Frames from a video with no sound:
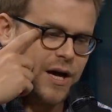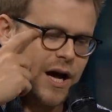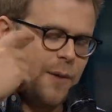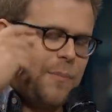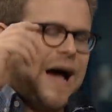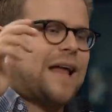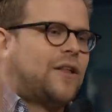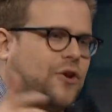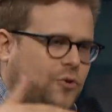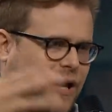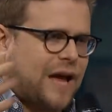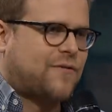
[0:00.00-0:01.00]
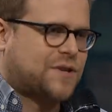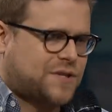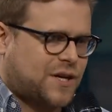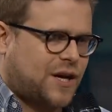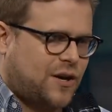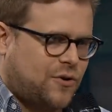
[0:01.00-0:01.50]
a pilot who gave us,
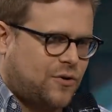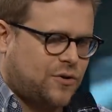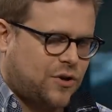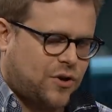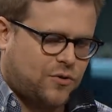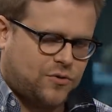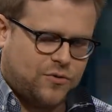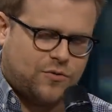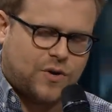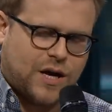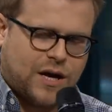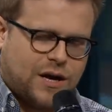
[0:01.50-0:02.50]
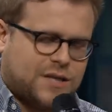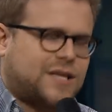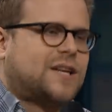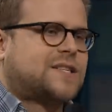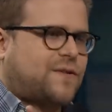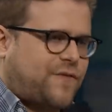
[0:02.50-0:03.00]
uh, who, you know, who uh,
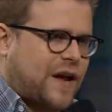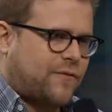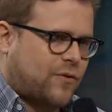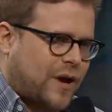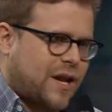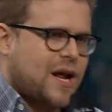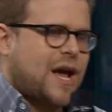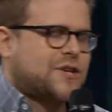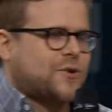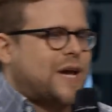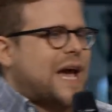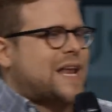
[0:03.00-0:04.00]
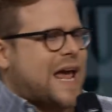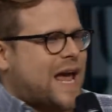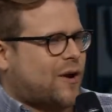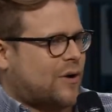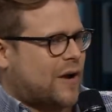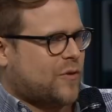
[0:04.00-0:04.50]
did us a favor, right? And so he had to
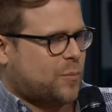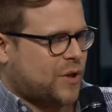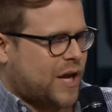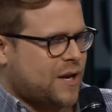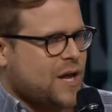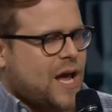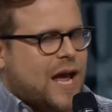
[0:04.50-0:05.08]
hang around the plane.